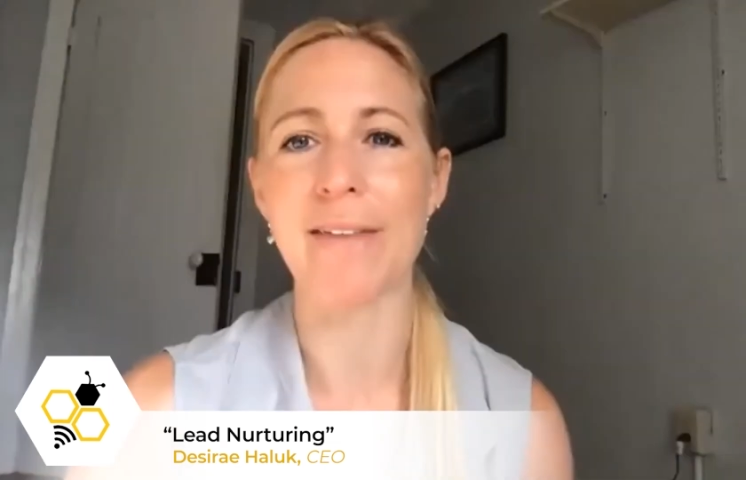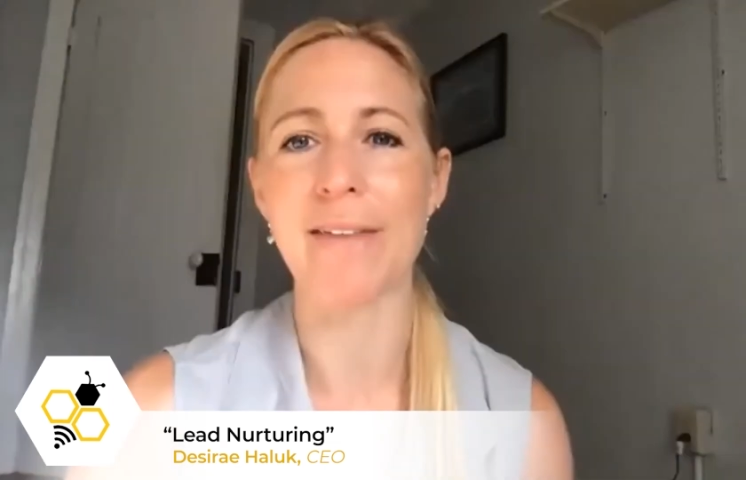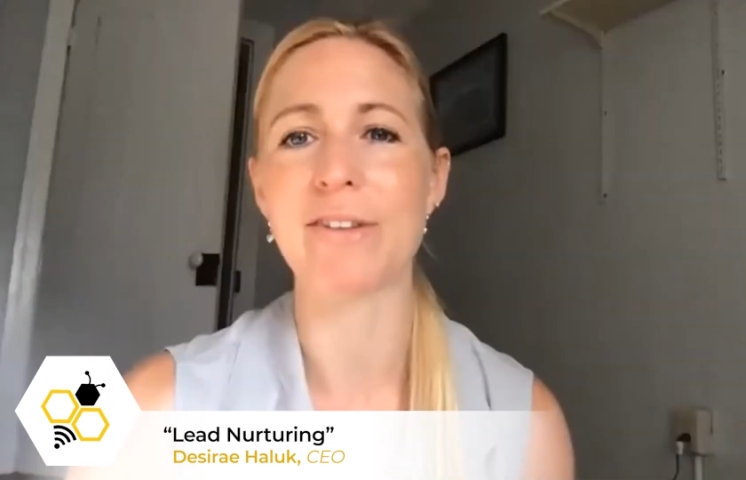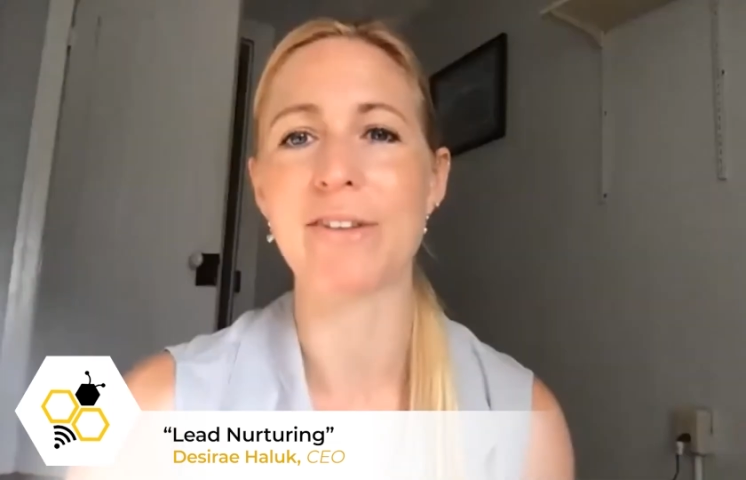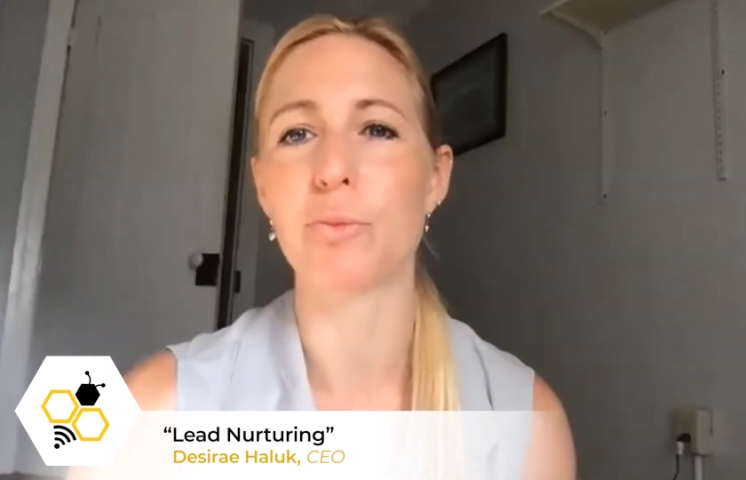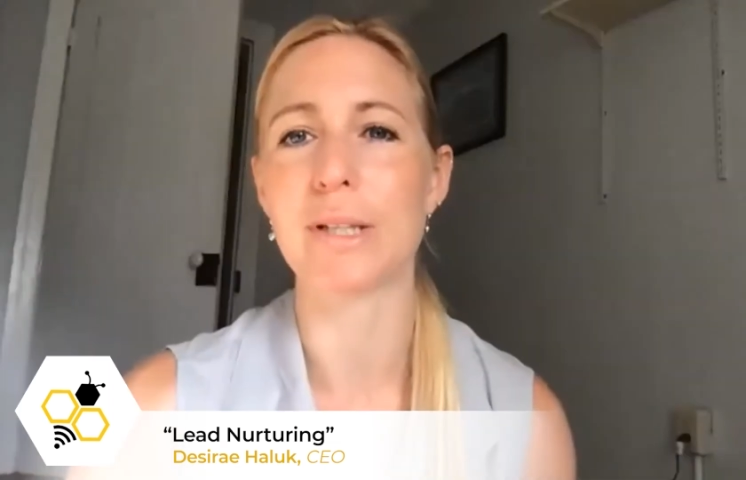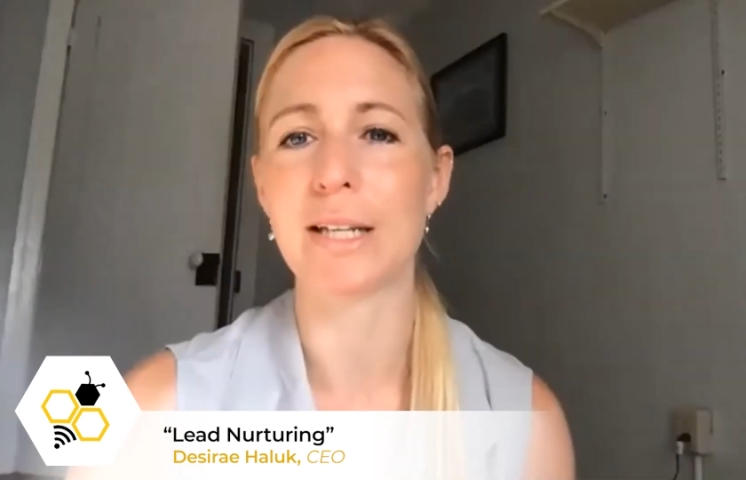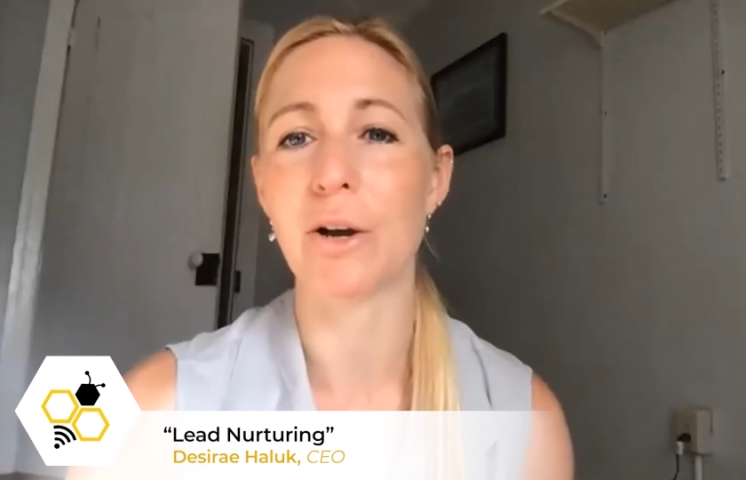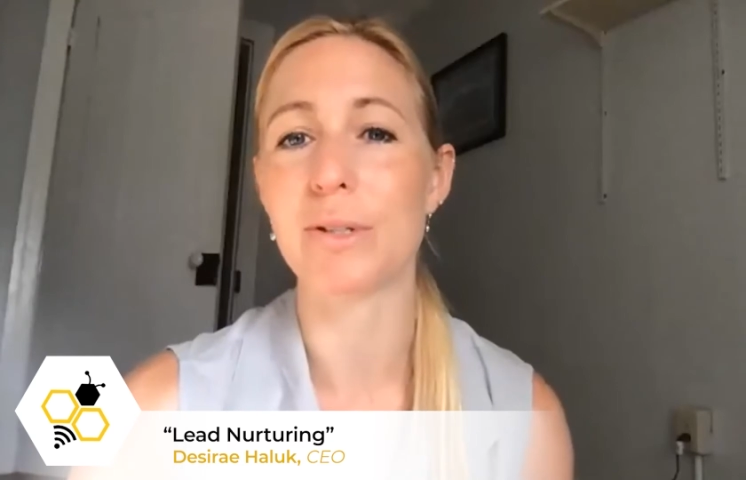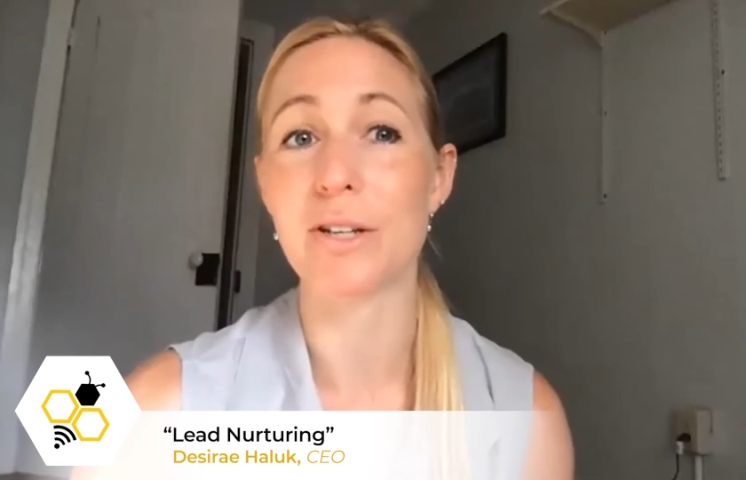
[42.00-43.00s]
they don't
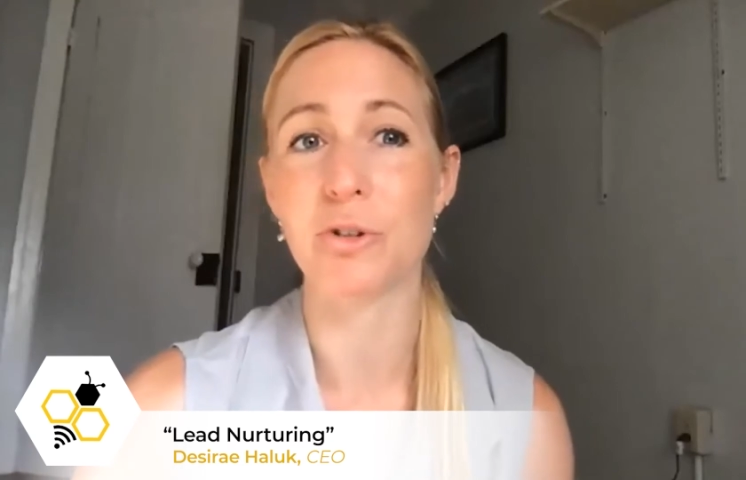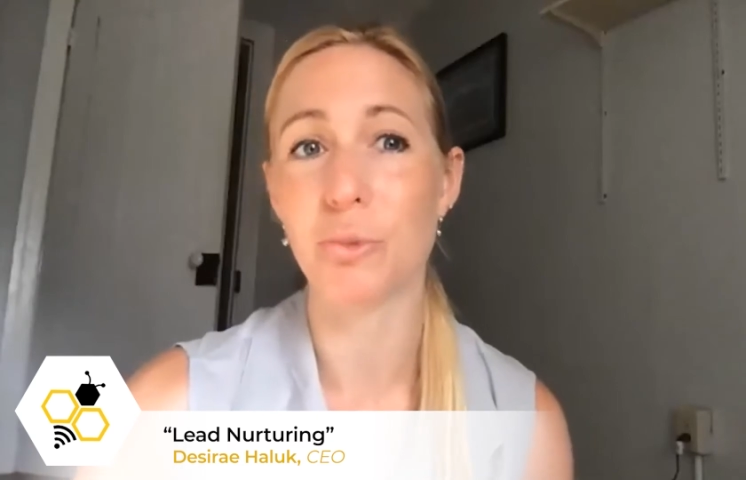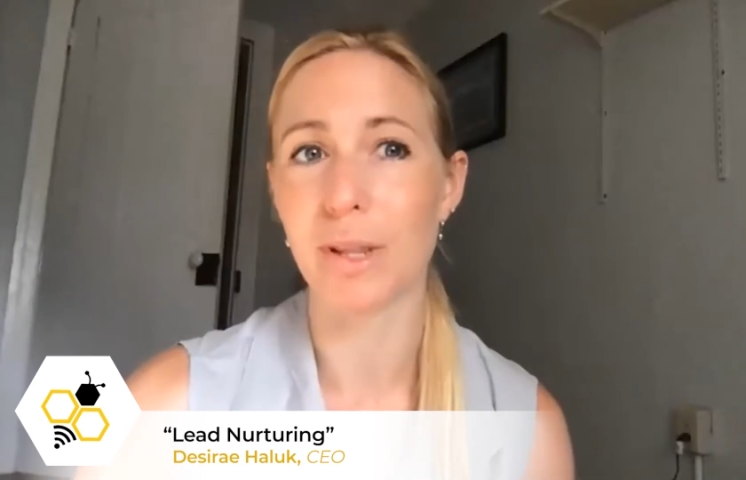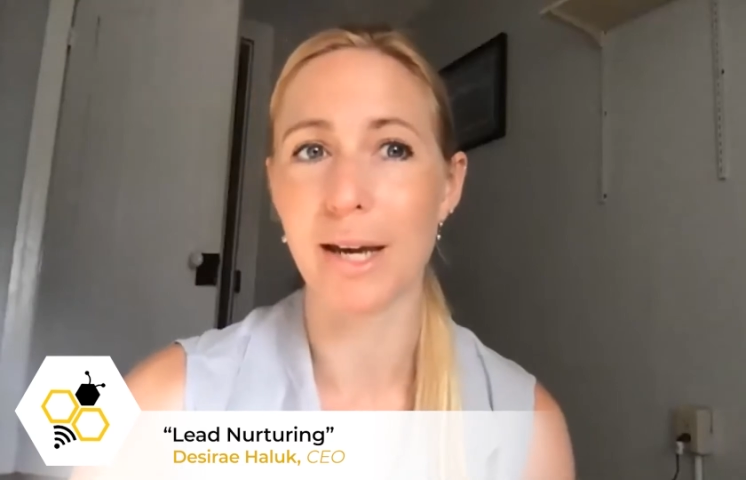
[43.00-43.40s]
really know what to do with